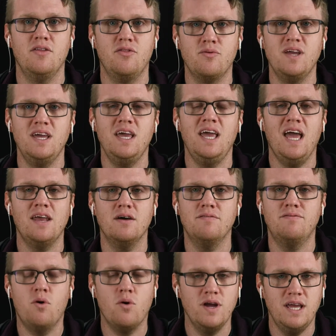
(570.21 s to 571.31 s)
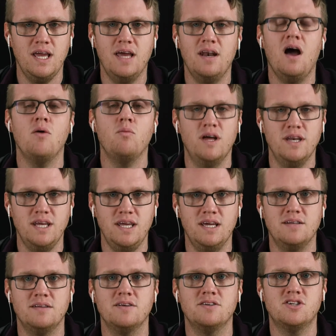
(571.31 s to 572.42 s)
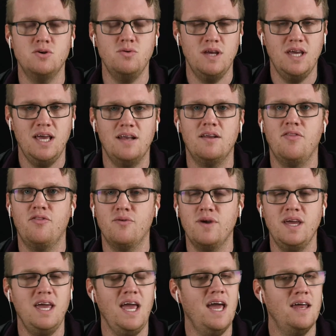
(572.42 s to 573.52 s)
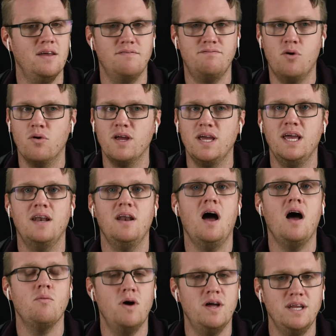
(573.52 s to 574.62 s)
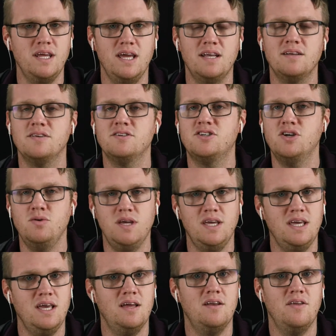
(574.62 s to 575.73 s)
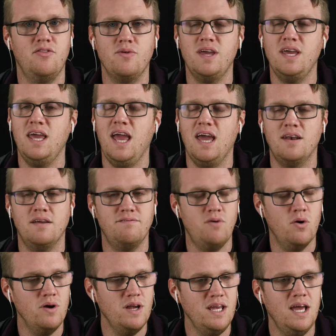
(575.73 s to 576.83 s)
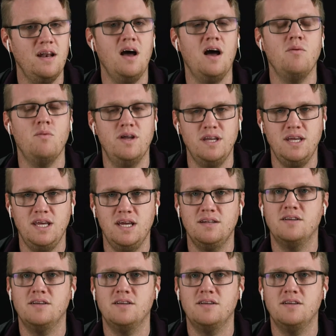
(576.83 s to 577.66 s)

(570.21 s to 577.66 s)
3 E and a, 4 E and a, 1 and a, 2 E and a, 3 E and a, 4 E and a, 1 and a, 2 E and a, 3 E and a, 4 E and